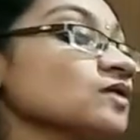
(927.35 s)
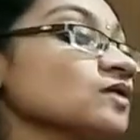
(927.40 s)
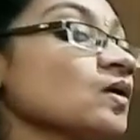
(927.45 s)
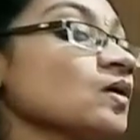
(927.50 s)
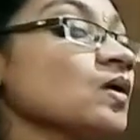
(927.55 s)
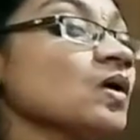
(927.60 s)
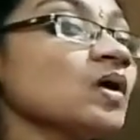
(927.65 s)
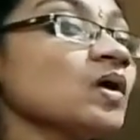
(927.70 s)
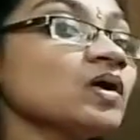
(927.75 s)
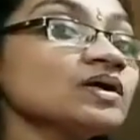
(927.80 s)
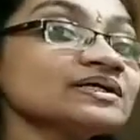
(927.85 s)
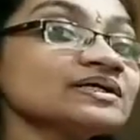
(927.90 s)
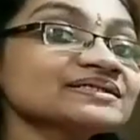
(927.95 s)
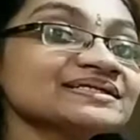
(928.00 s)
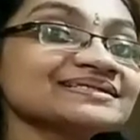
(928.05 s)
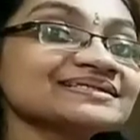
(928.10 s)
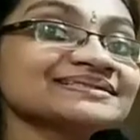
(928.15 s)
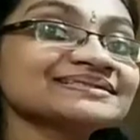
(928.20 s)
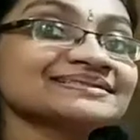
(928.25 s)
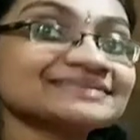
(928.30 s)
all
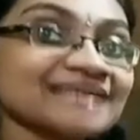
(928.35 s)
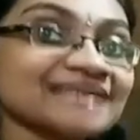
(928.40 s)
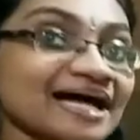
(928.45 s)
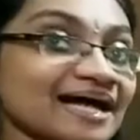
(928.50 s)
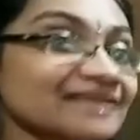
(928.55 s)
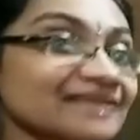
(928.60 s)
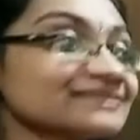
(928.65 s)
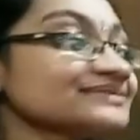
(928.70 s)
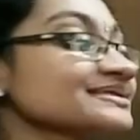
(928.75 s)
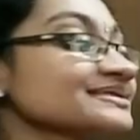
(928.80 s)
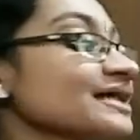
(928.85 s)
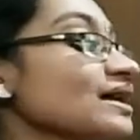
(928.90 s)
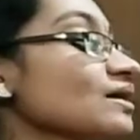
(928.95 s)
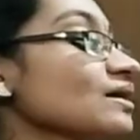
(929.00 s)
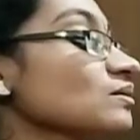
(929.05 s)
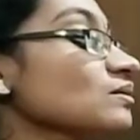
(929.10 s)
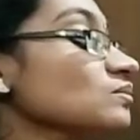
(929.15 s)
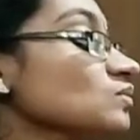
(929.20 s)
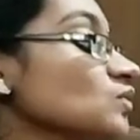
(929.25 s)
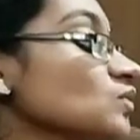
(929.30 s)
the stars are